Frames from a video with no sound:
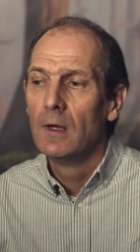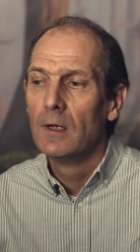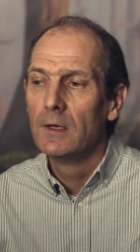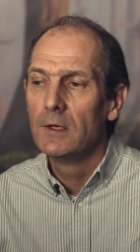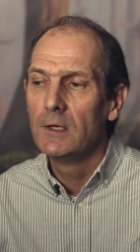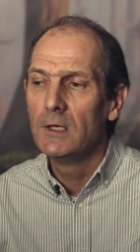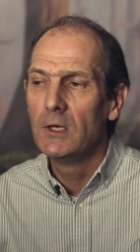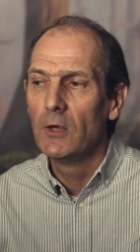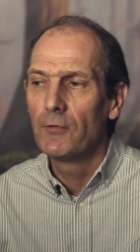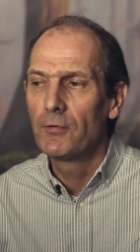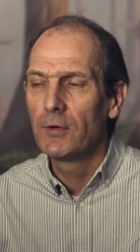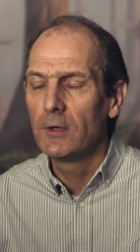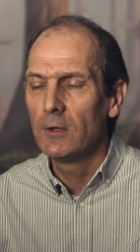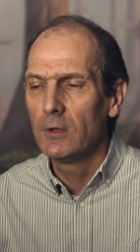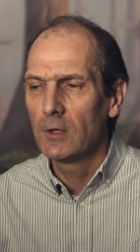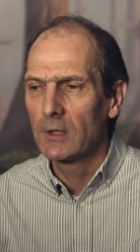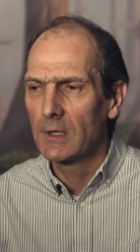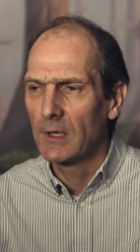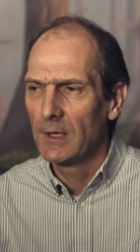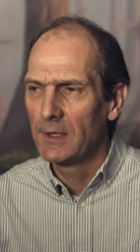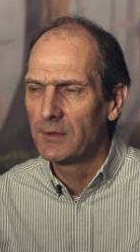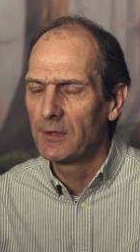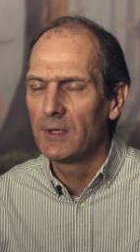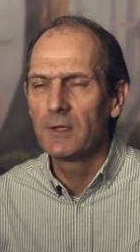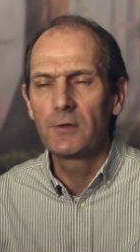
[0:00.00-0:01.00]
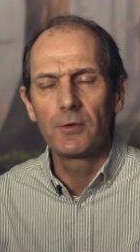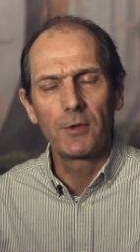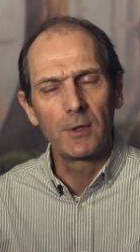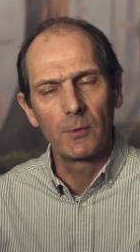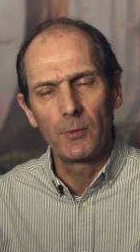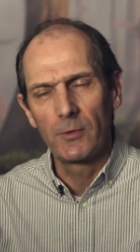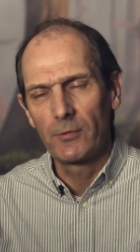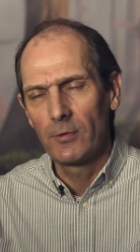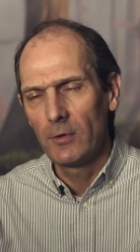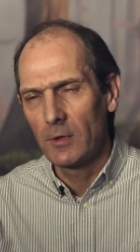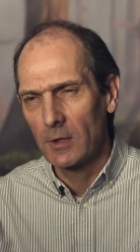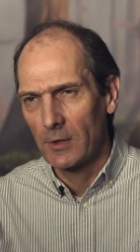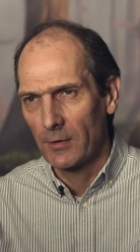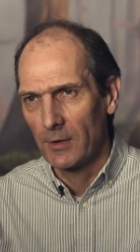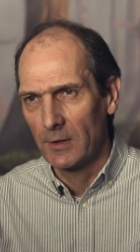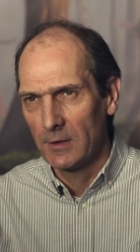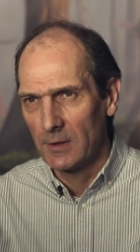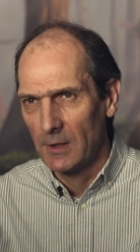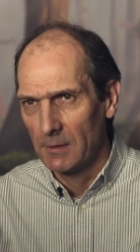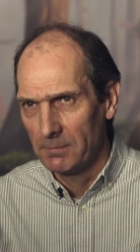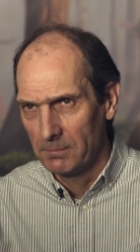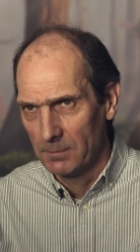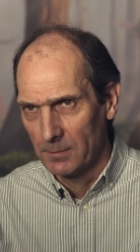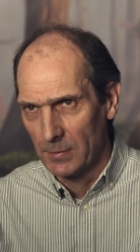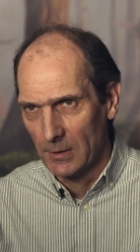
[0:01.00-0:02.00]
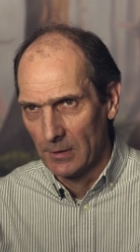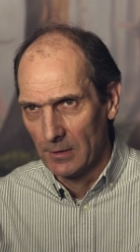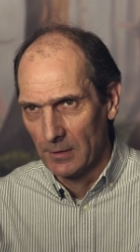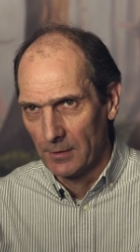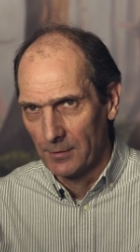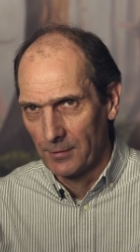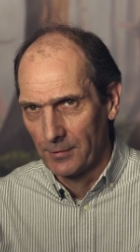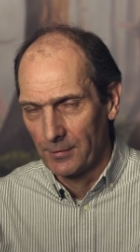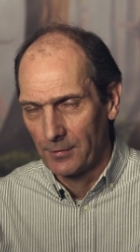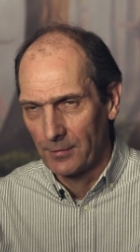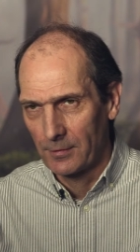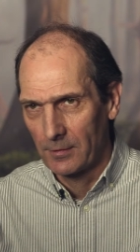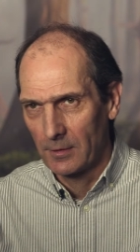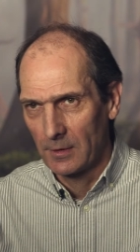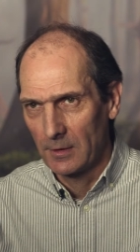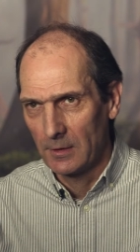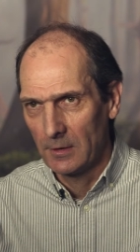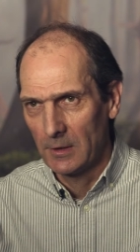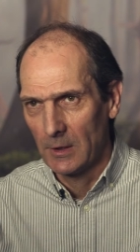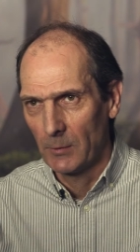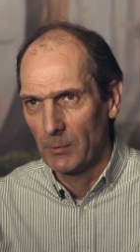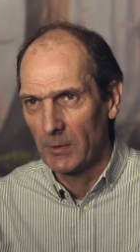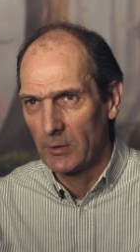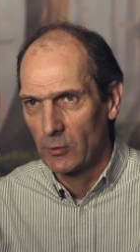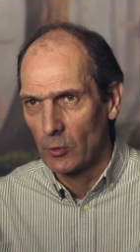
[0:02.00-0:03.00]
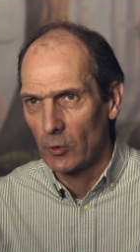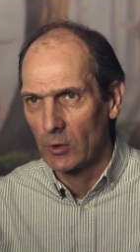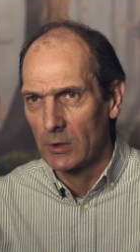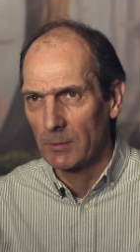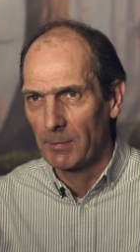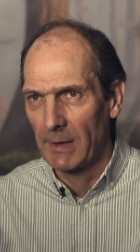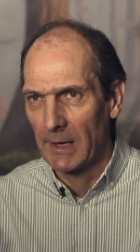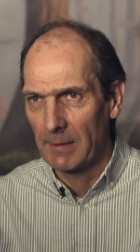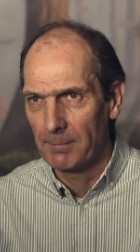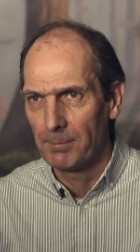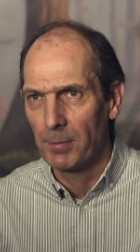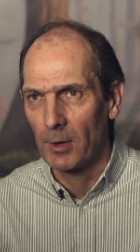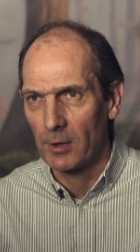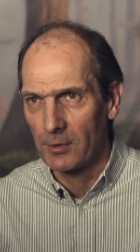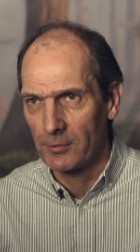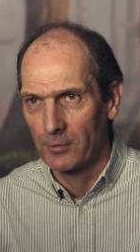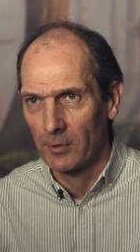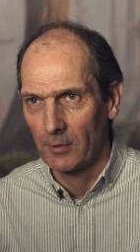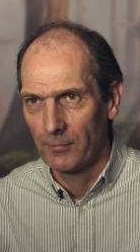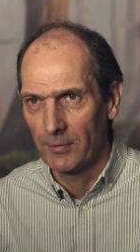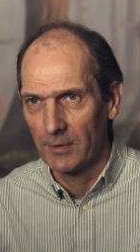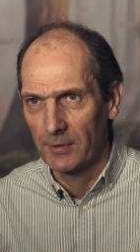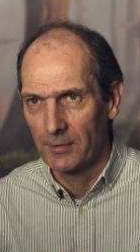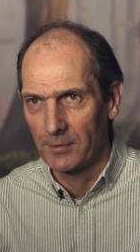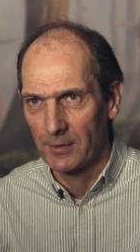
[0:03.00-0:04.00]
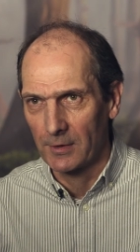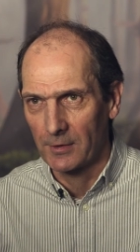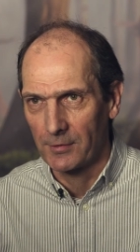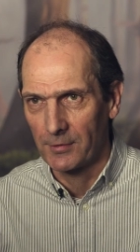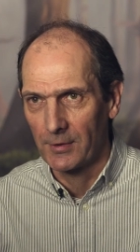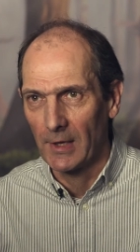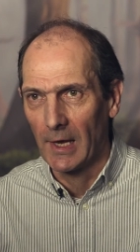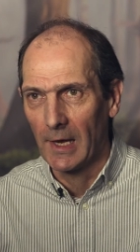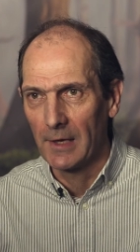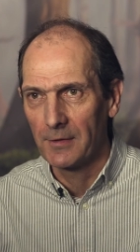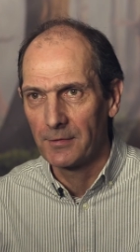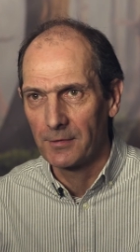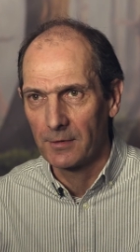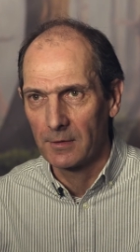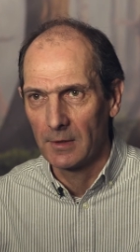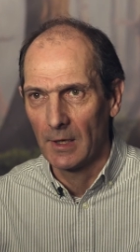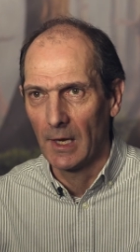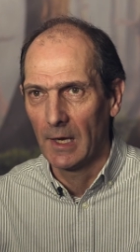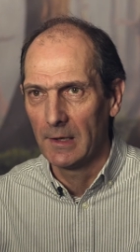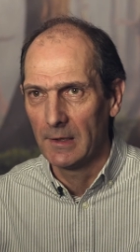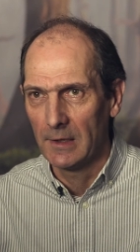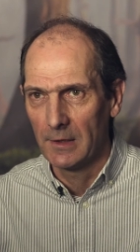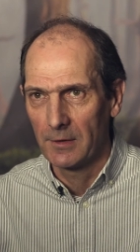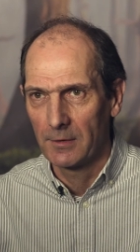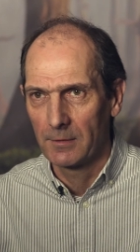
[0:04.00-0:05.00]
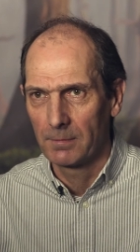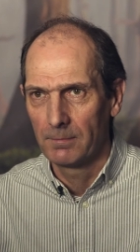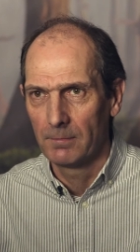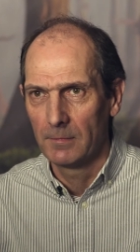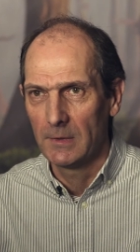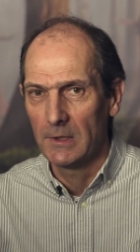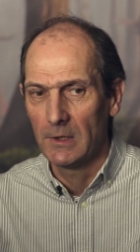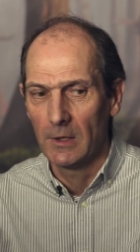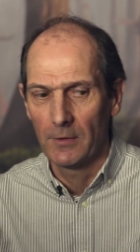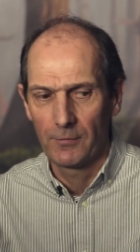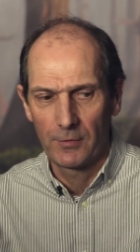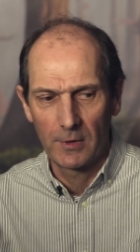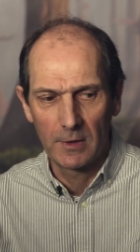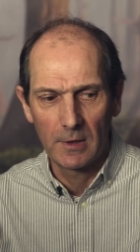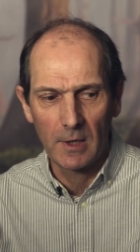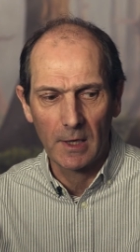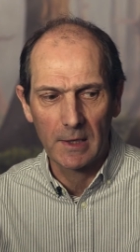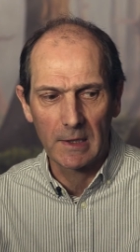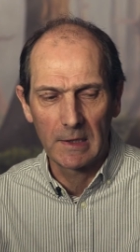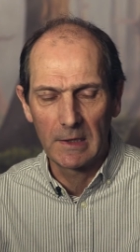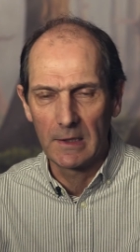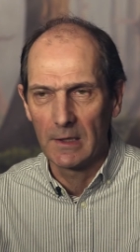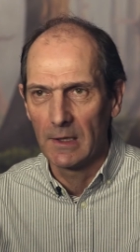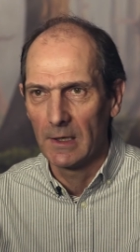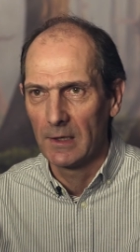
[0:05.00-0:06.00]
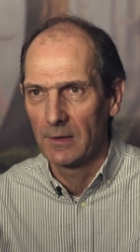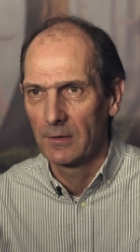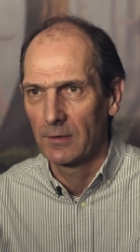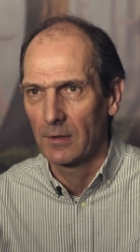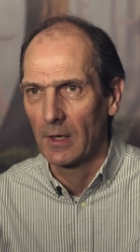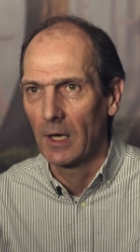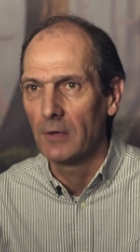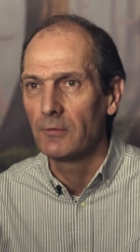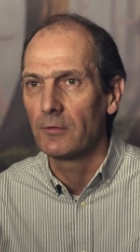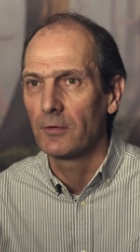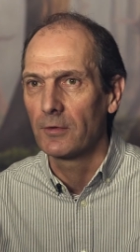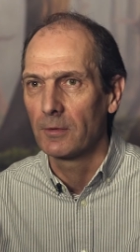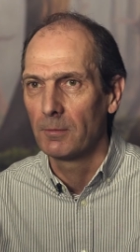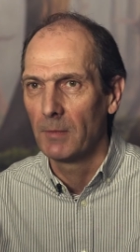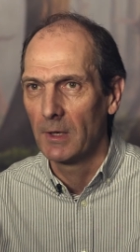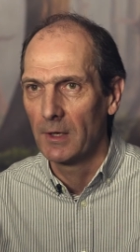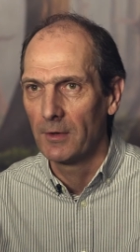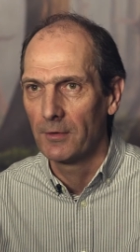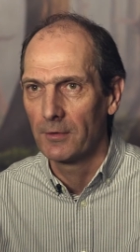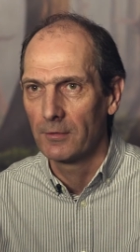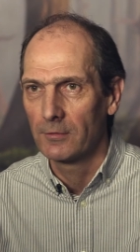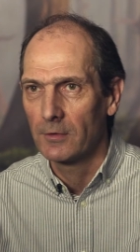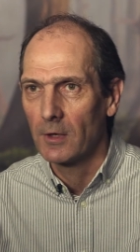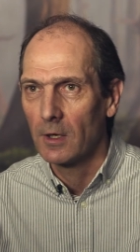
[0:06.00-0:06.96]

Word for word: you know, if you look at, it's interesting, if you look at the numbers, you know, we talk about box office success and it's, you know, if you're lucky, it's hundreds of millions of